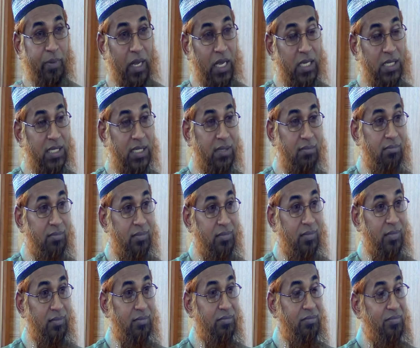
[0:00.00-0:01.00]
place,
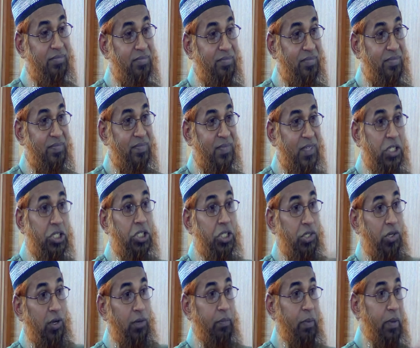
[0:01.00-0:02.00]
it
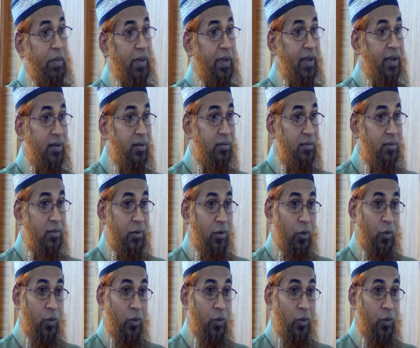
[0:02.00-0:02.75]
should not be there.